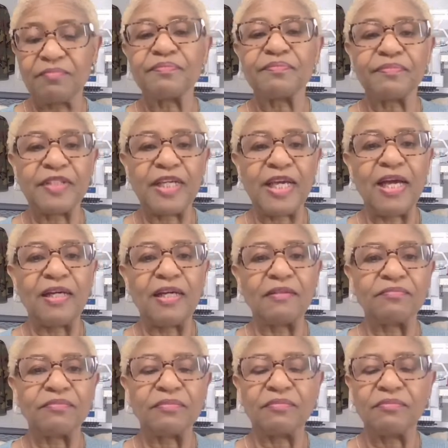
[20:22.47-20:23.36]

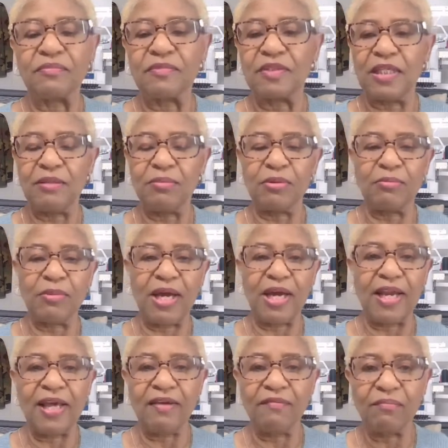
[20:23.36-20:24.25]
Now, keep in
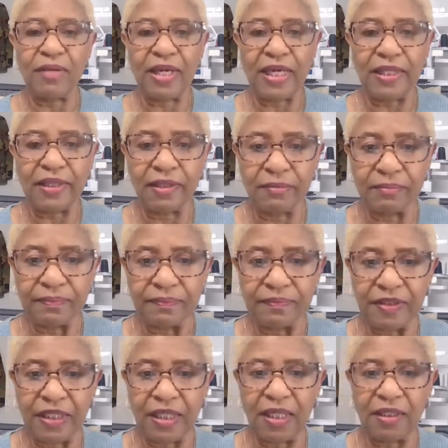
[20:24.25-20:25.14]
mind, I haven't made them
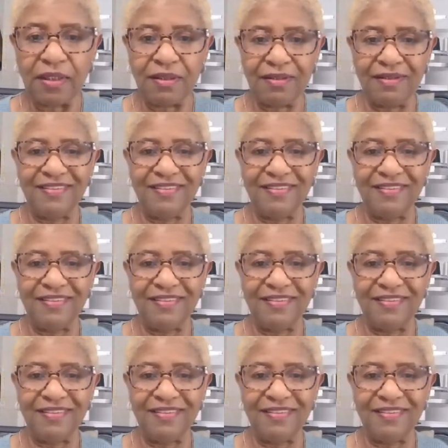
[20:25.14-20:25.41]
yet.